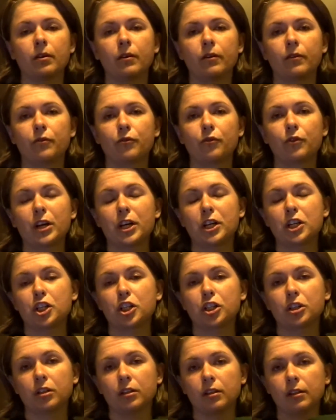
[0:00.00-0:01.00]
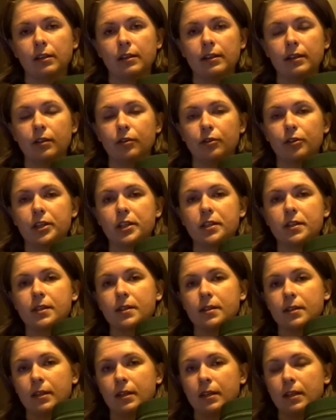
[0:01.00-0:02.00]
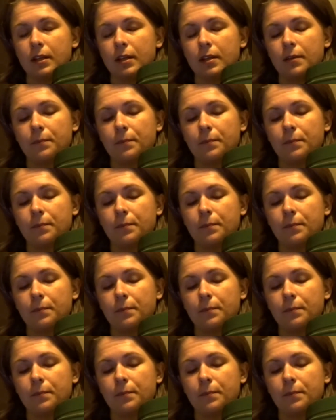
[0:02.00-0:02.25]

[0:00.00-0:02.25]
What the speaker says: French licorice in.